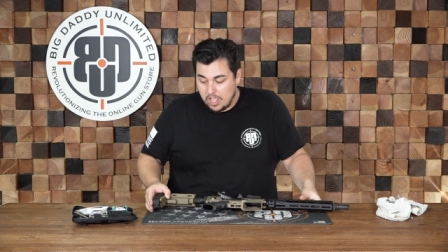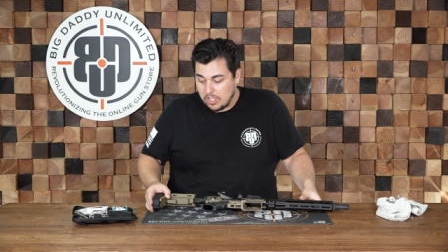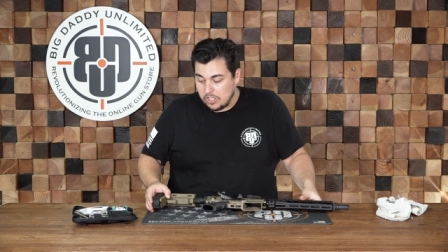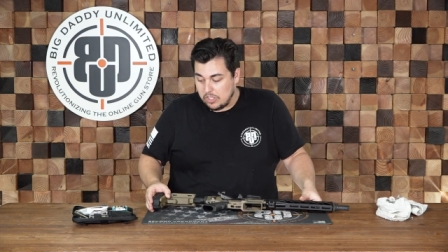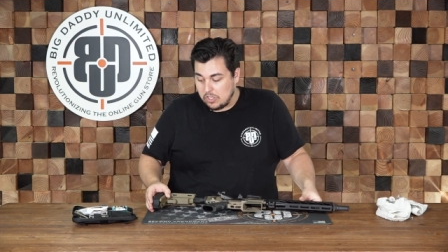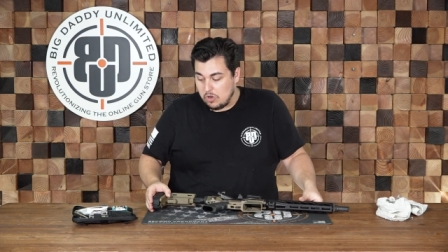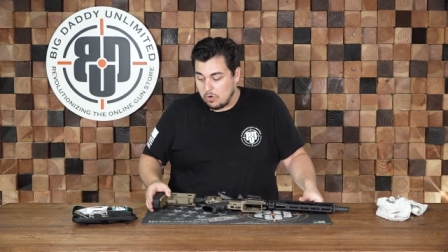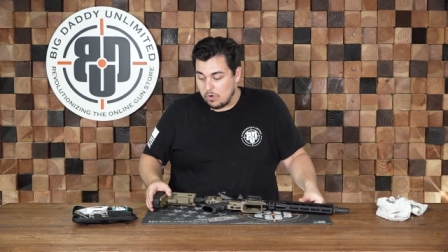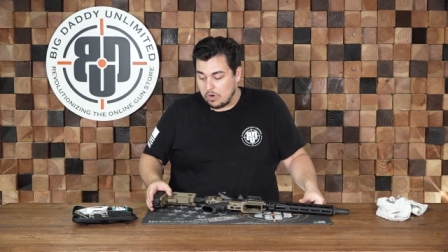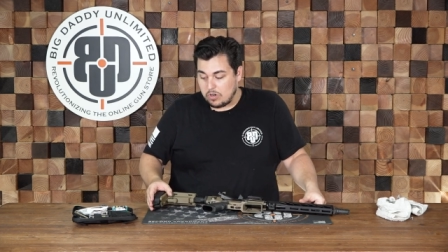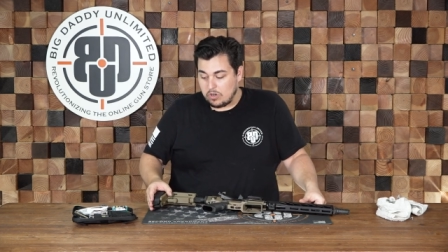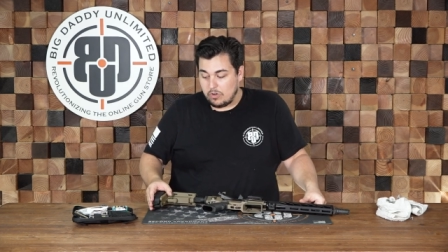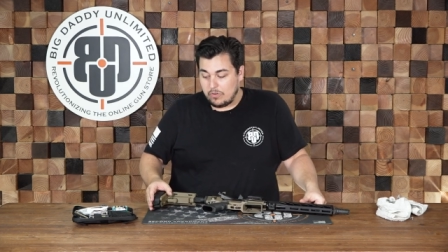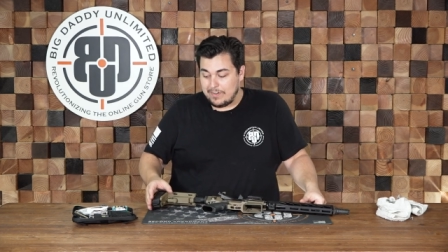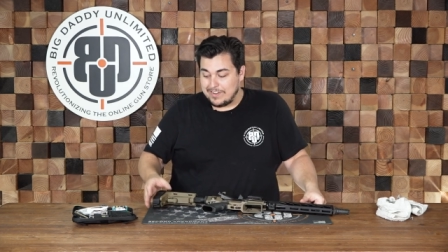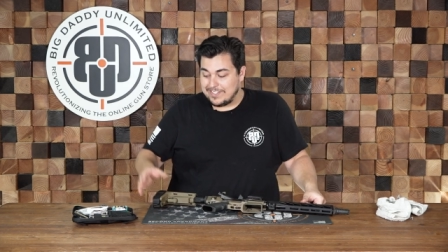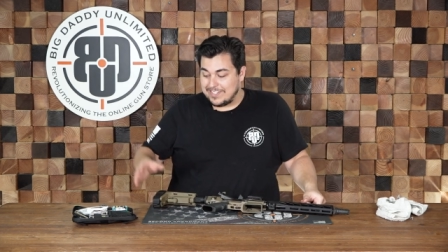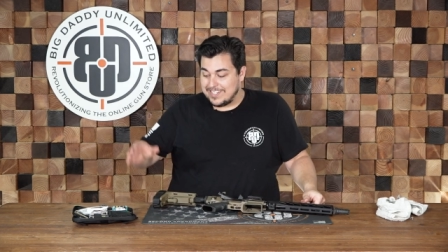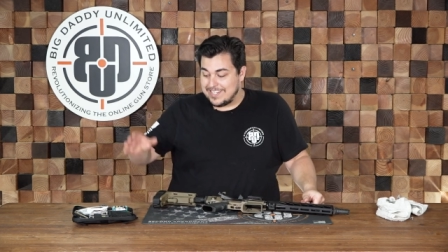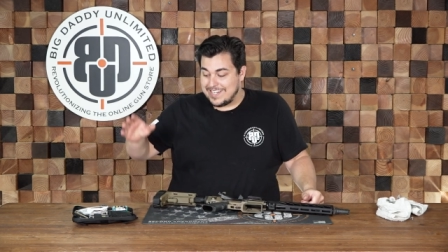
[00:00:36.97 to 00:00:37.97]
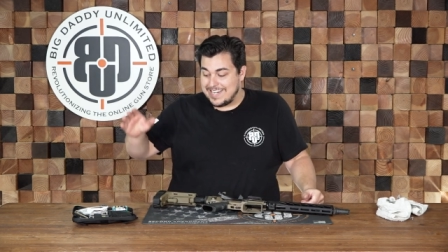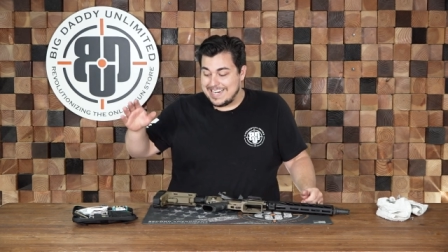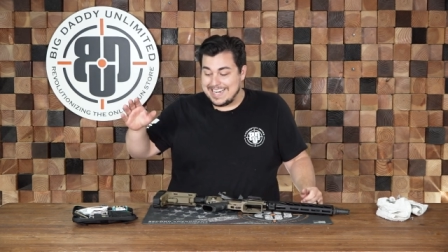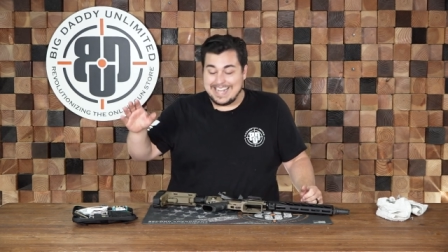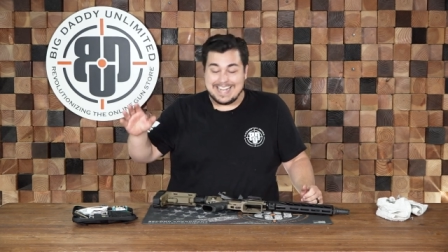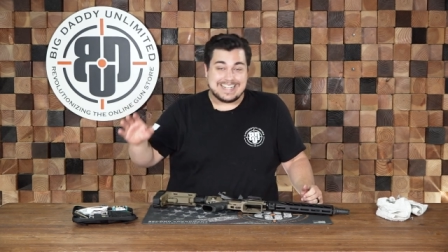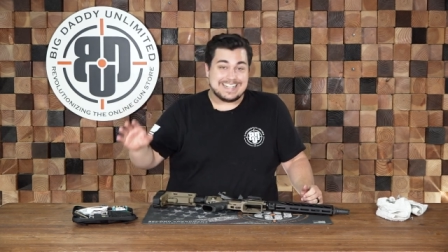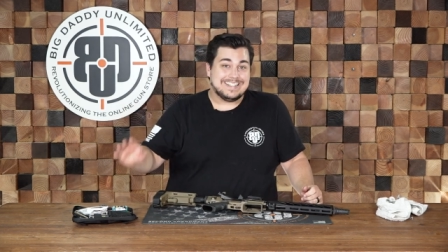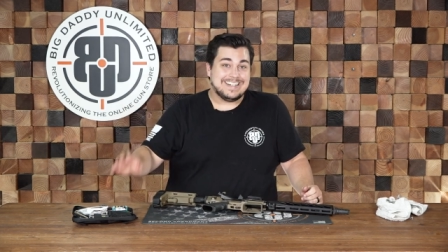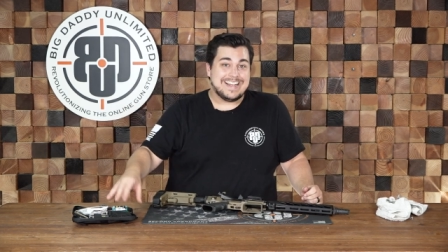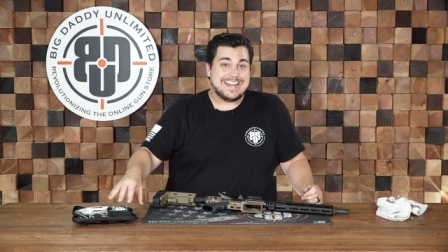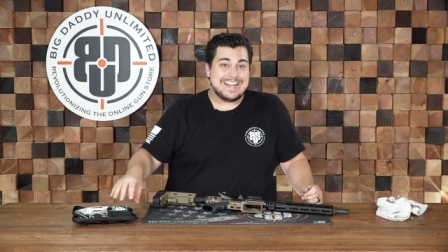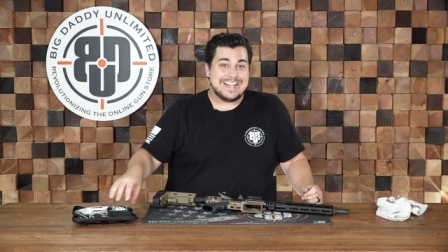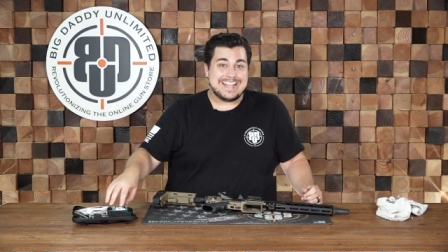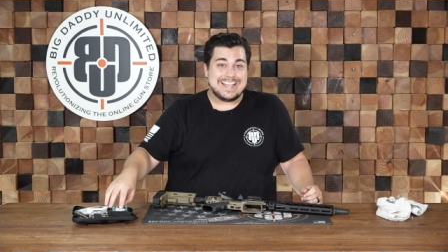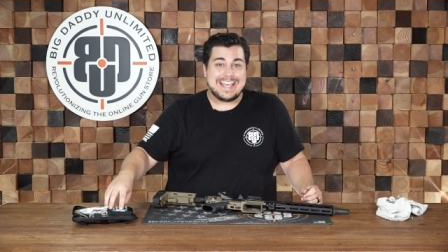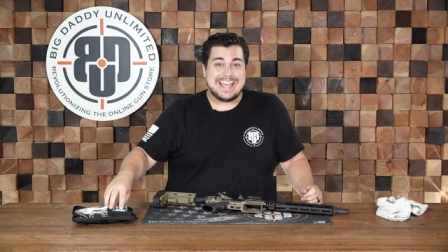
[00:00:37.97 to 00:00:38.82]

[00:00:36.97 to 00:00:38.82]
you are going to need a cleaning